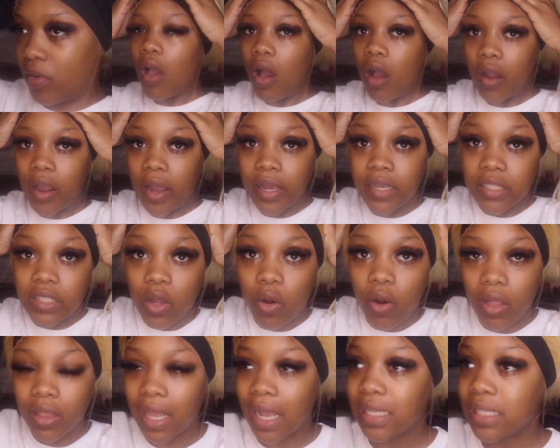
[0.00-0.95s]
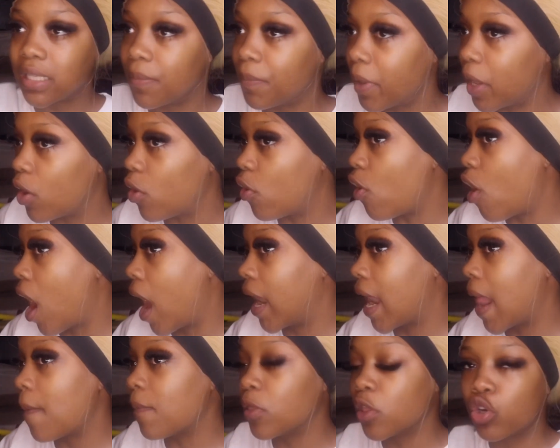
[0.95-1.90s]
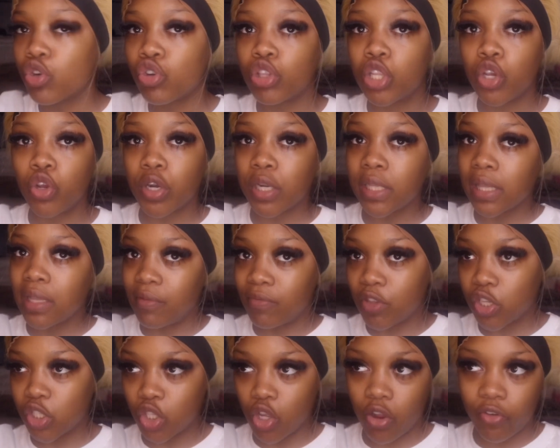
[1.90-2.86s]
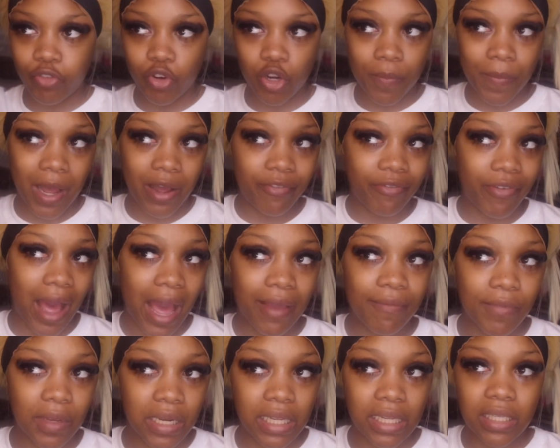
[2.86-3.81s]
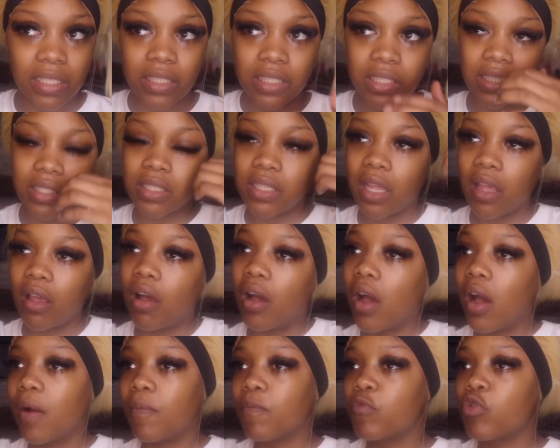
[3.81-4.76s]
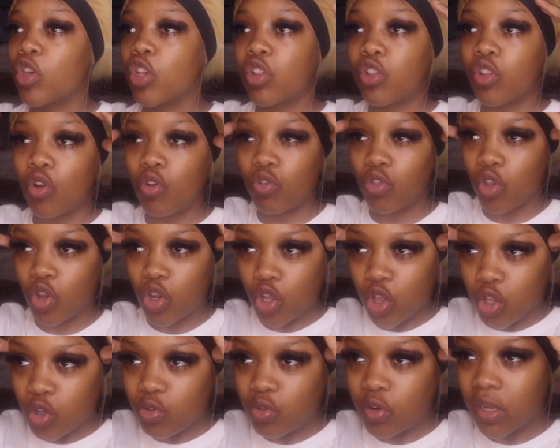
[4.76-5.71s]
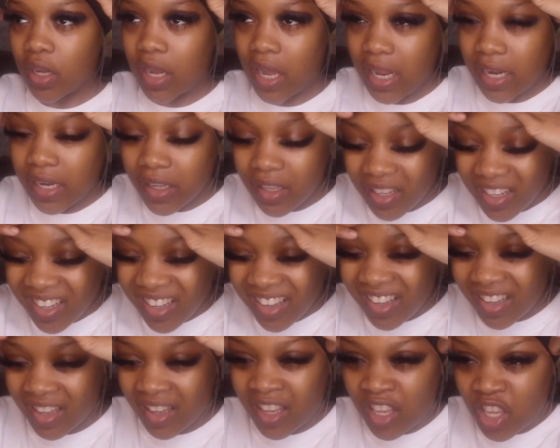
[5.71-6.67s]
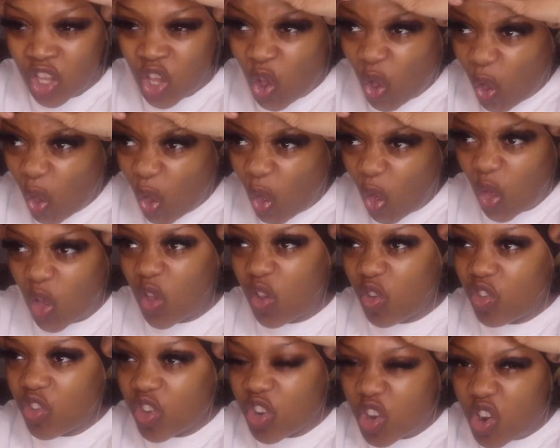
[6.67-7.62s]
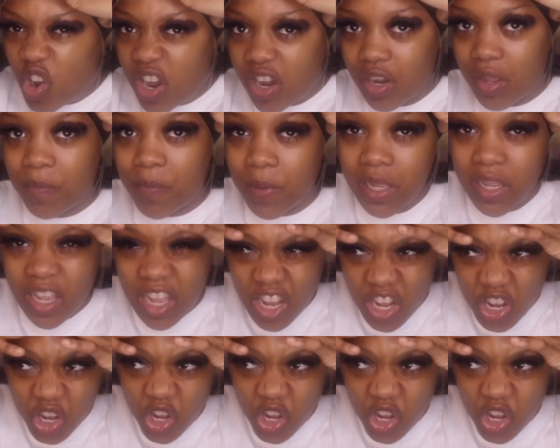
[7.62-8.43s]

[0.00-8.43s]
Okay, so elastic band on, and I'm literally gonna leave this on for about 5 minutes, just so the glue could kind of, you know how they be,